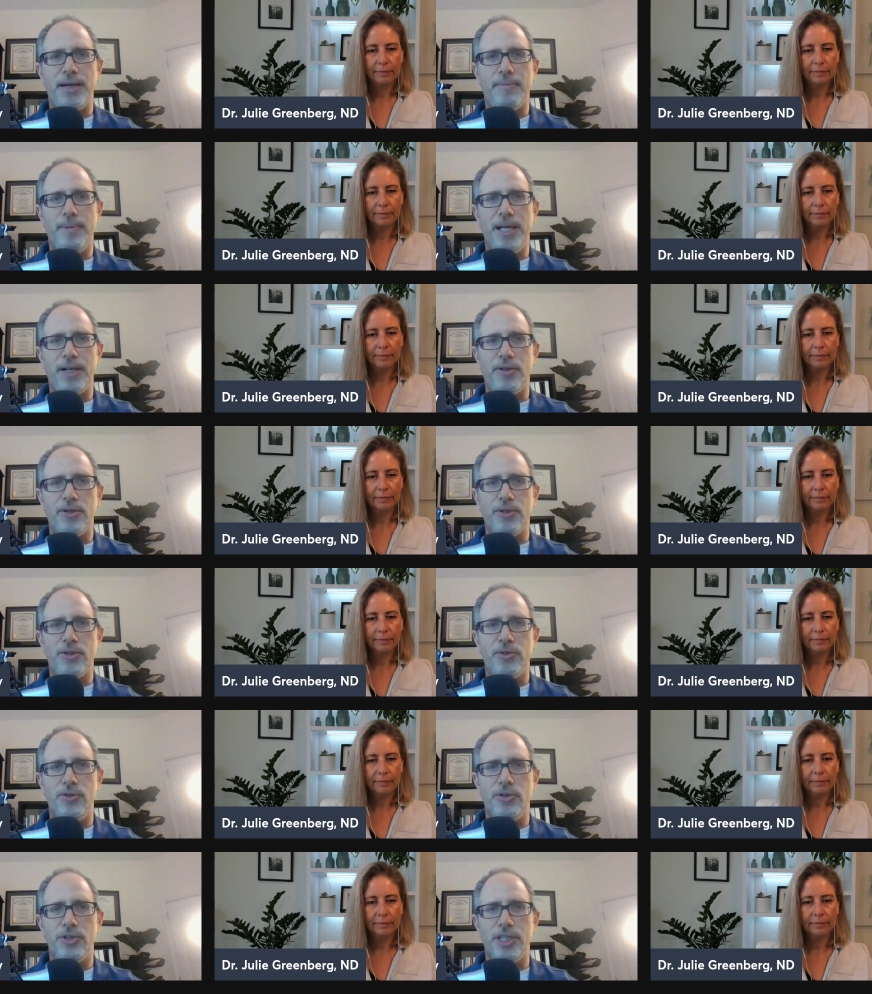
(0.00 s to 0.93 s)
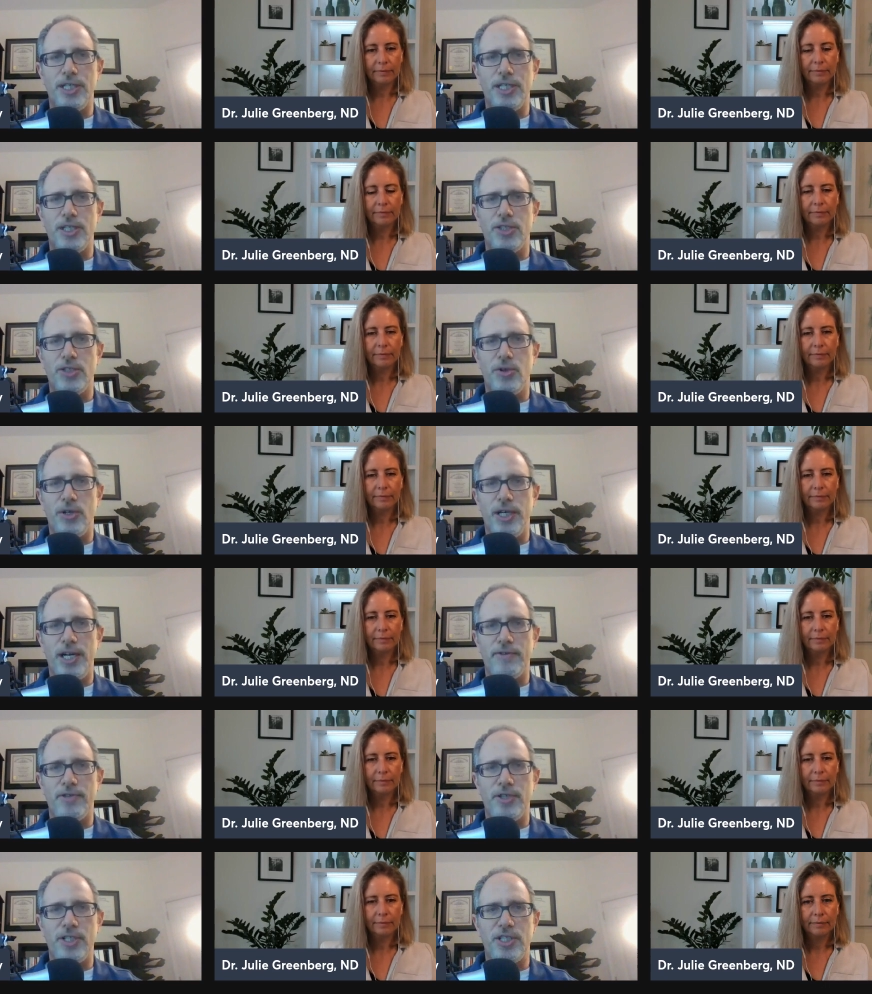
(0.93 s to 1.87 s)
Speaker 1: medical schools and is sought
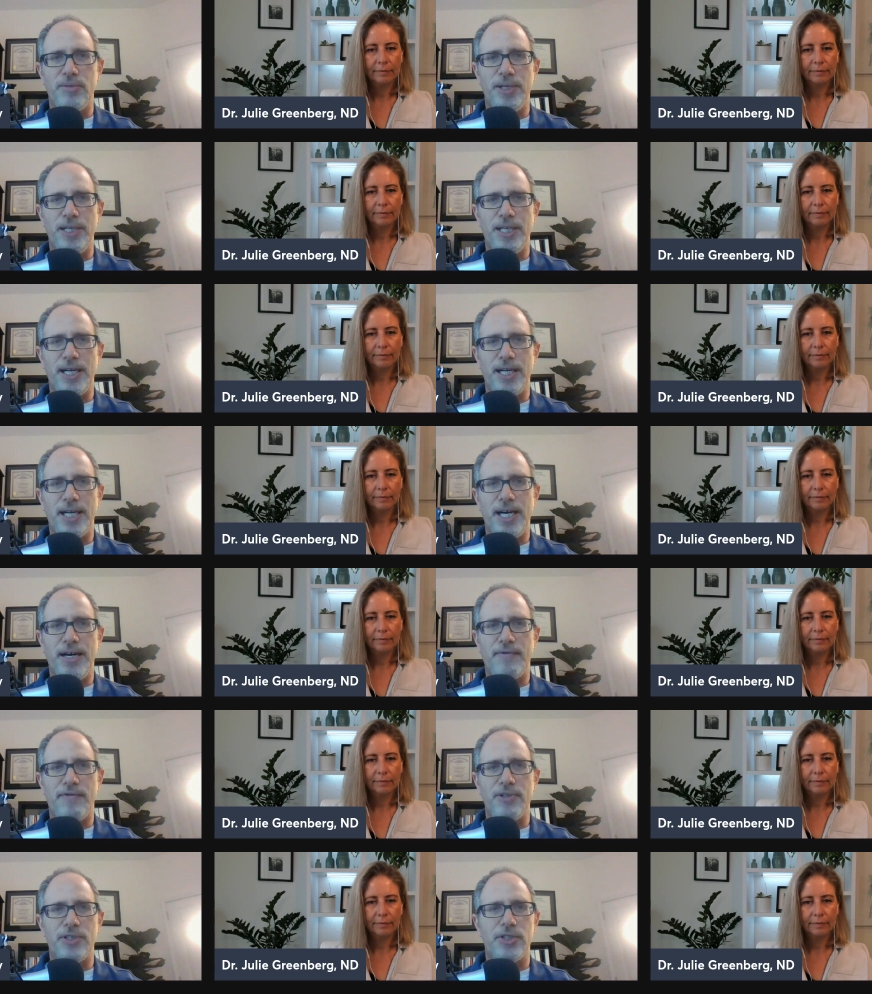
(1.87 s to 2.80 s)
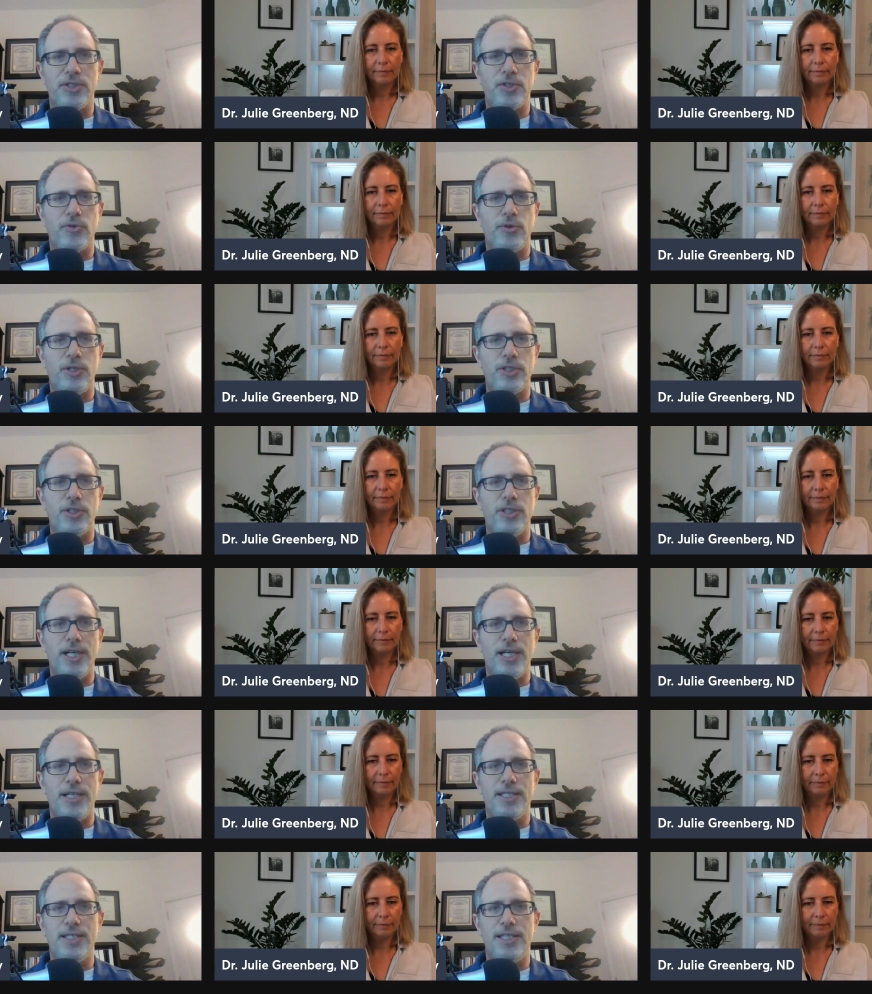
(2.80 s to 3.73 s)
after to speak at conferences across the
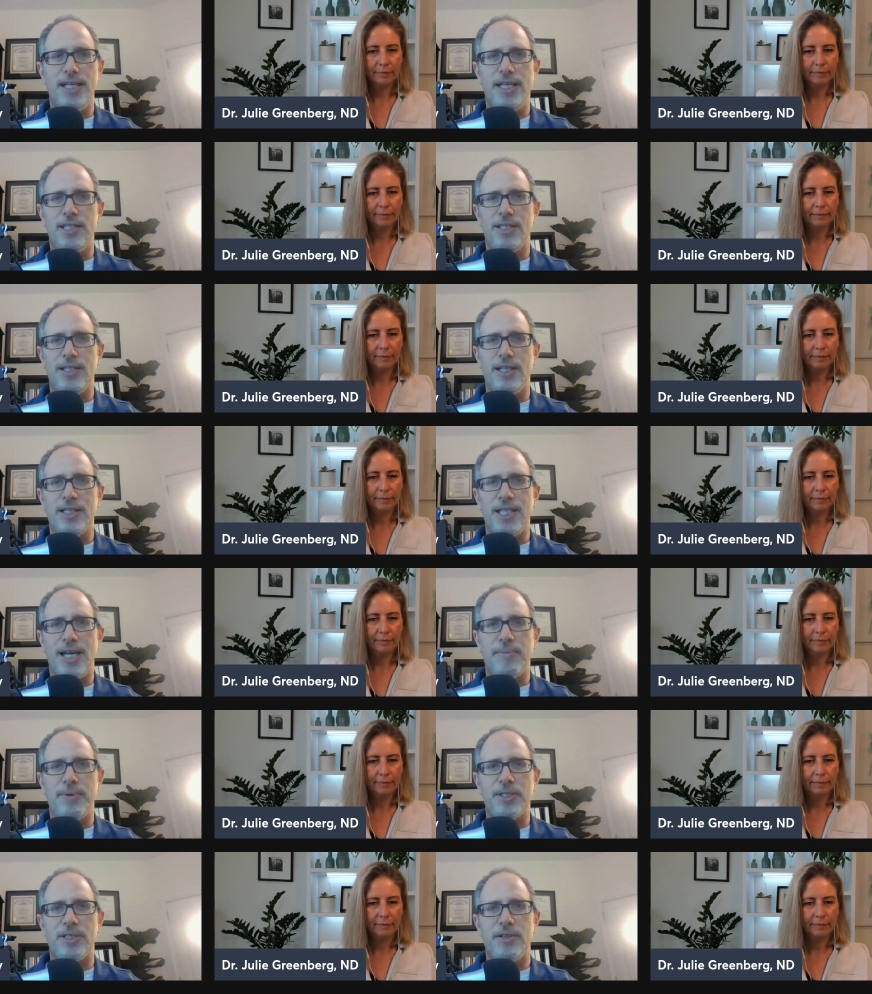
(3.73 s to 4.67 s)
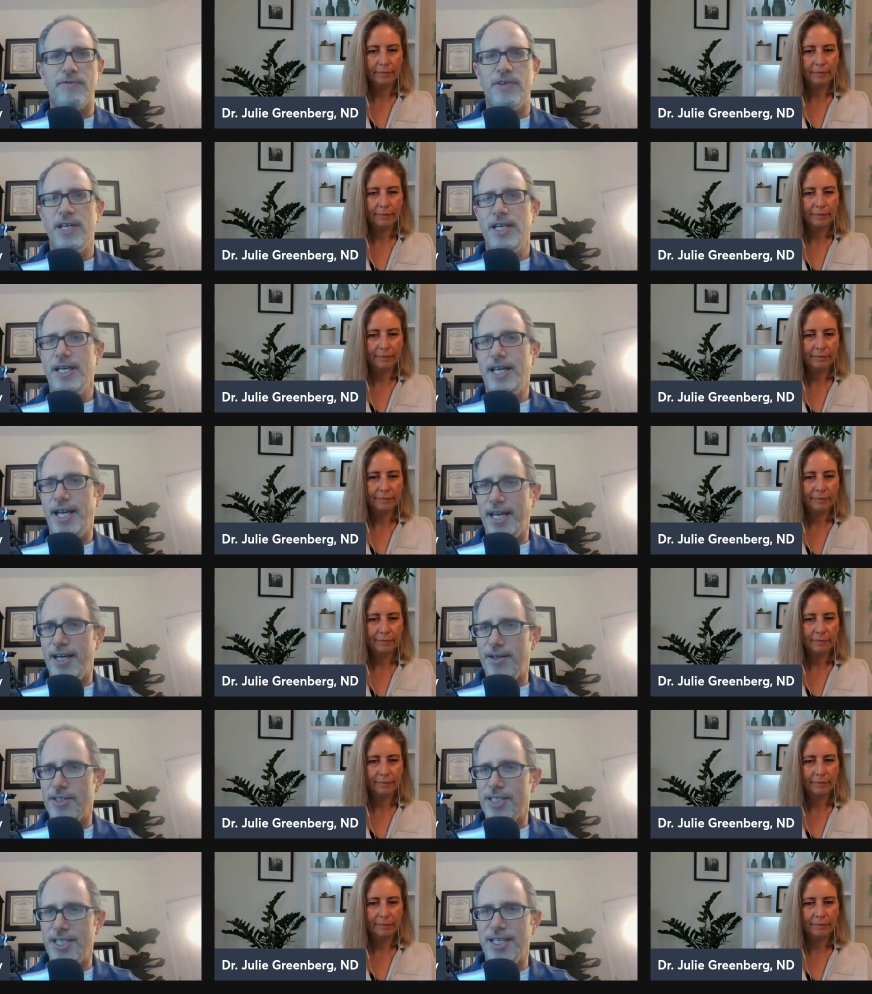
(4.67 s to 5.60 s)
United States on the topics of
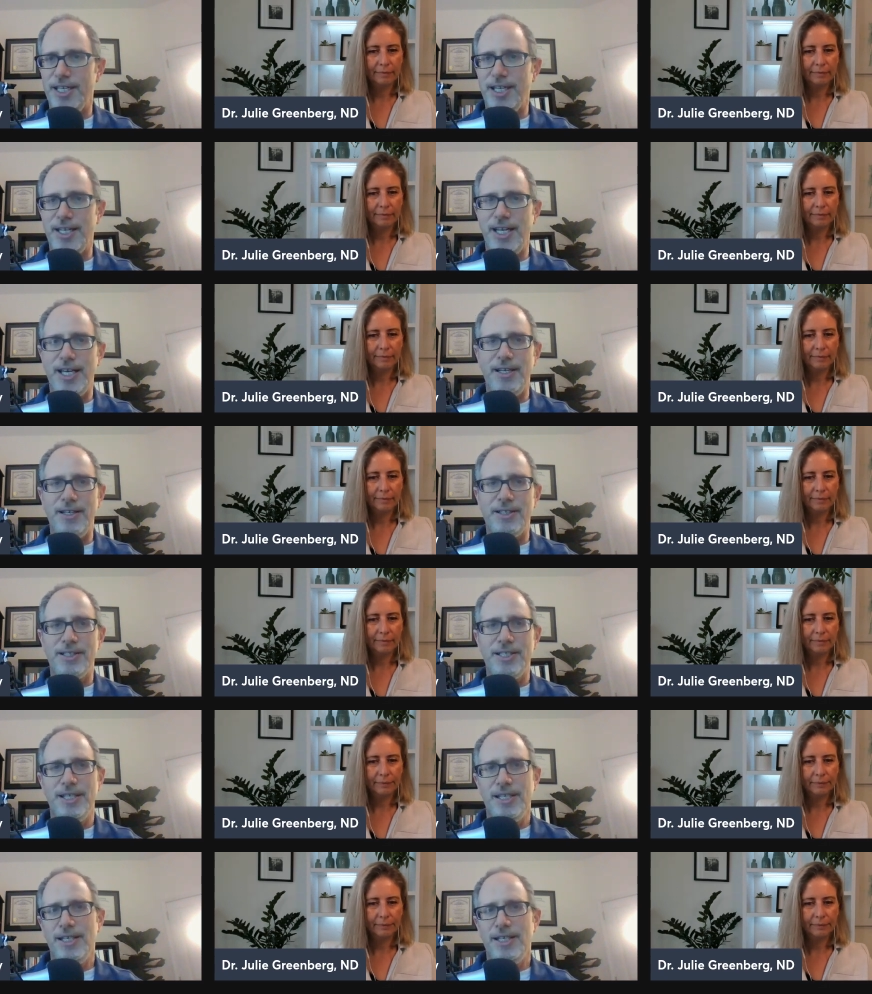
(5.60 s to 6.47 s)
hair, skin, and nails.